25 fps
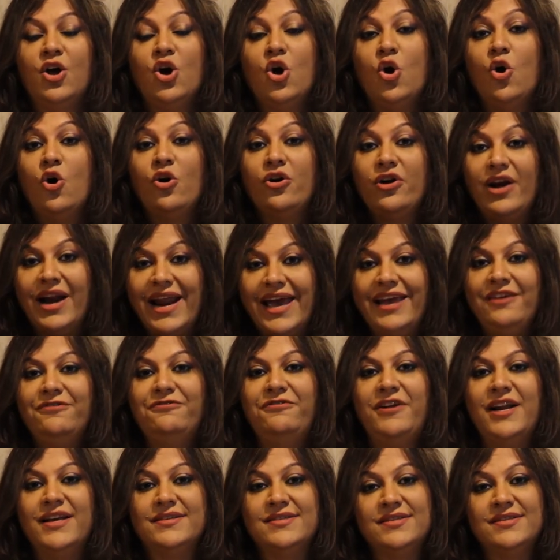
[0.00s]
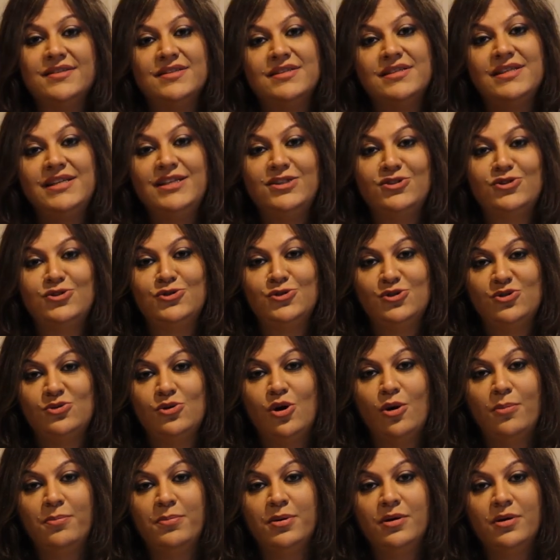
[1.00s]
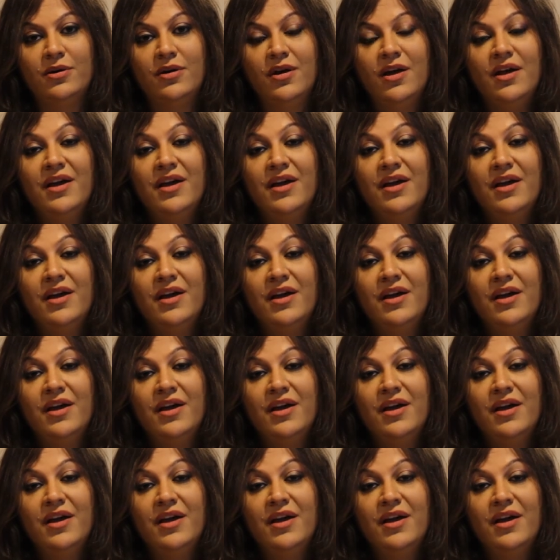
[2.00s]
or life lessons needs to stop.